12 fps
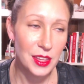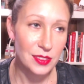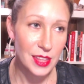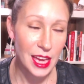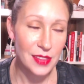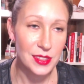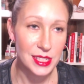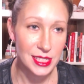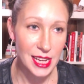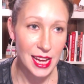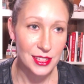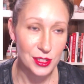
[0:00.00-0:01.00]
they had the
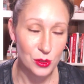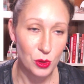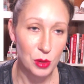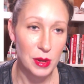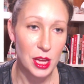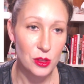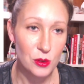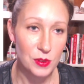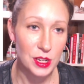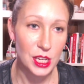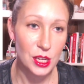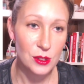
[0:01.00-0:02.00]
stats in one of my other
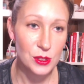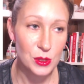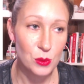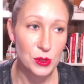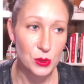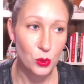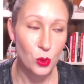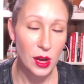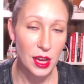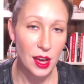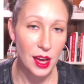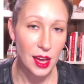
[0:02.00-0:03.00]
videos. It was
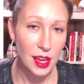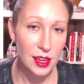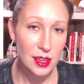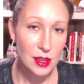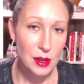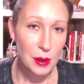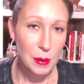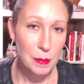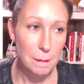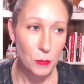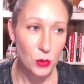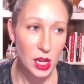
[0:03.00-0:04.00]
quite high.
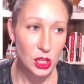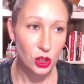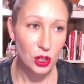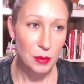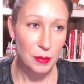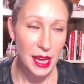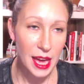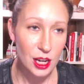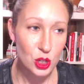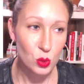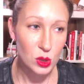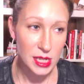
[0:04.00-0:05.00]
When I look at my
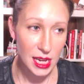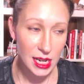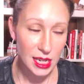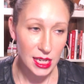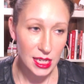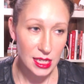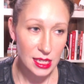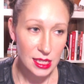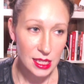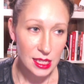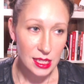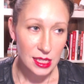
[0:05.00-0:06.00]
actual data,
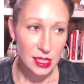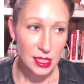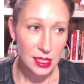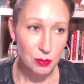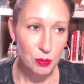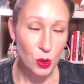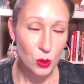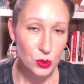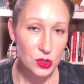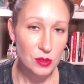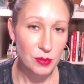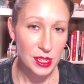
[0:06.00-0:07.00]

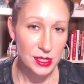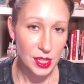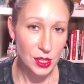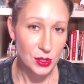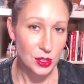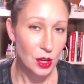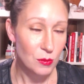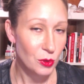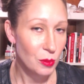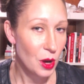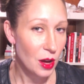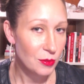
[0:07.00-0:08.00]
most of my sales come
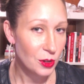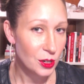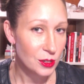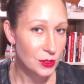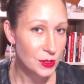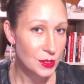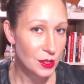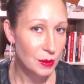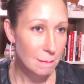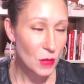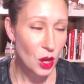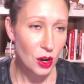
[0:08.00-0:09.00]
from offers.
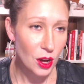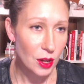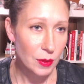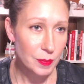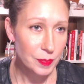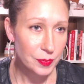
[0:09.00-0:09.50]
Not all.